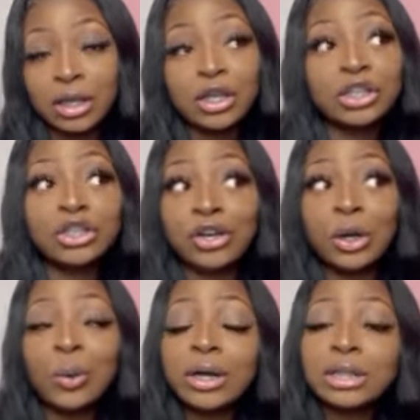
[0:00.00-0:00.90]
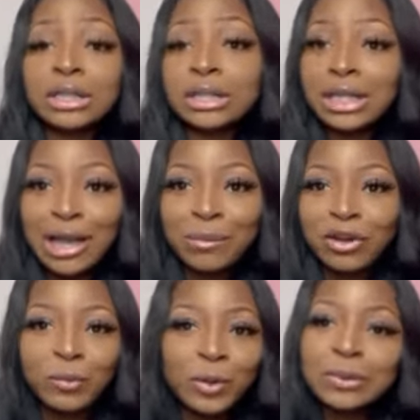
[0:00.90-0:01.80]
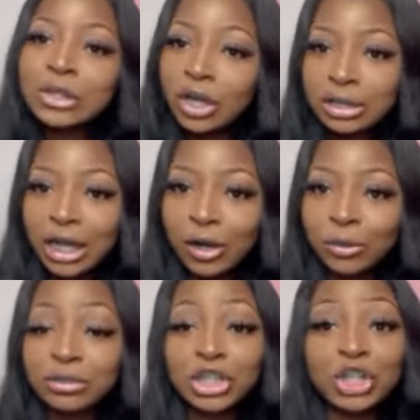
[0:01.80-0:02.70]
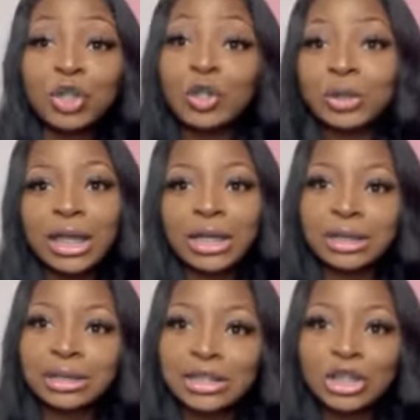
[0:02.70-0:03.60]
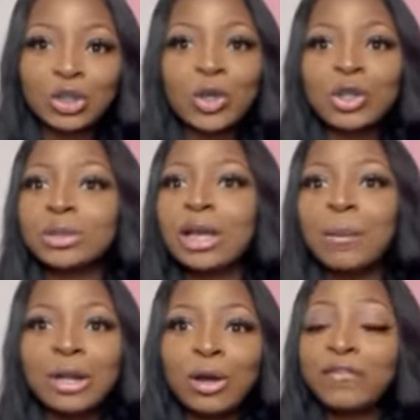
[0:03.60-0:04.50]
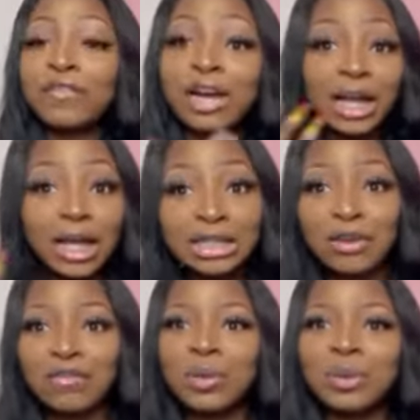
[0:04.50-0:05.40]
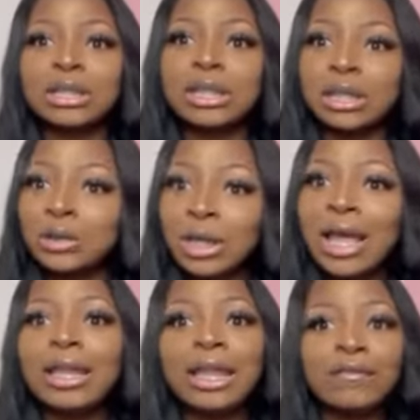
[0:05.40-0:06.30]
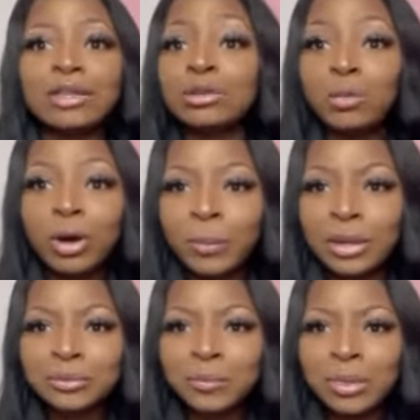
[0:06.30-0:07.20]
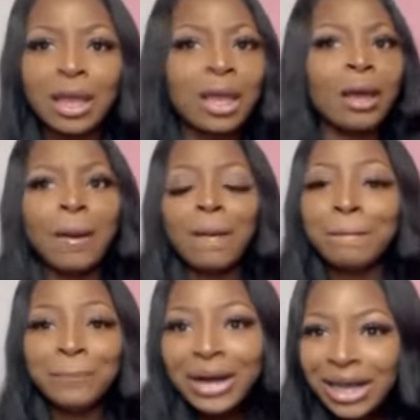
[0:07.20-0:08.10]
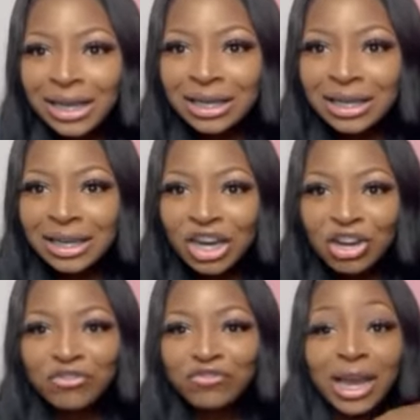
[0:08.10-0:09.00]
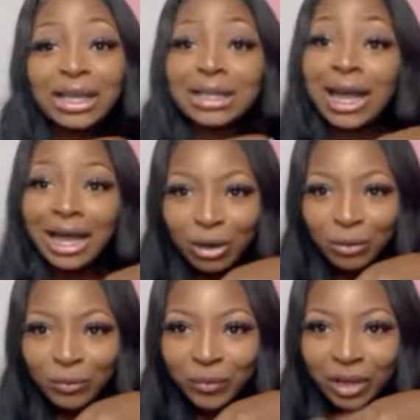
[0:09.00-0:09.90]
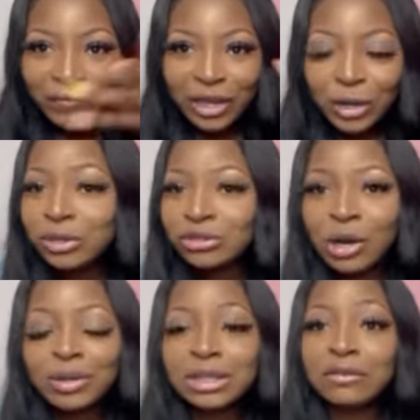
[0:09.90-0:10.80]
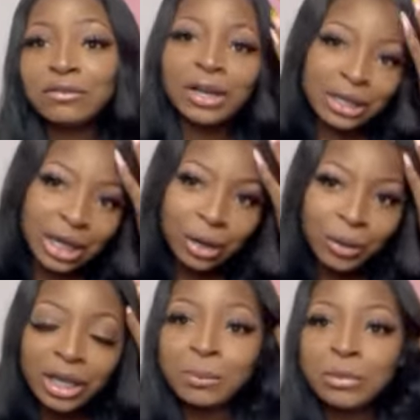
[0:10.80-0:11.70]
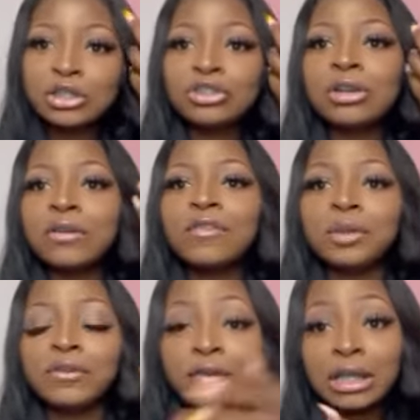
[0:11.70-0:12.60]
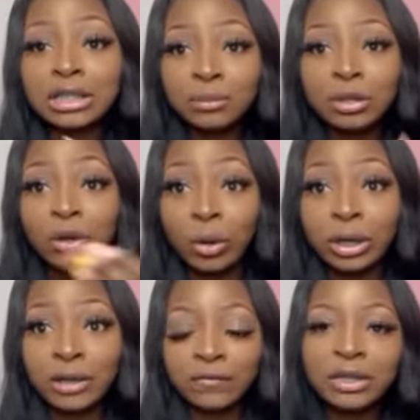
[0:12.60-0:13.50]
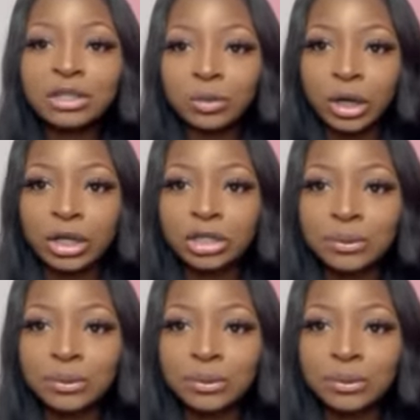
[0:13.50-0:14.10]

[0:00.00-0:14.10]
During quarantine time, when everybody was locked down, the shows was hitting, the shows was coming out fast, everything was good, Netflix was popping. But right now, if I go and try to watch TV right now, it can be a struggle for me to find something on Netflix to watch.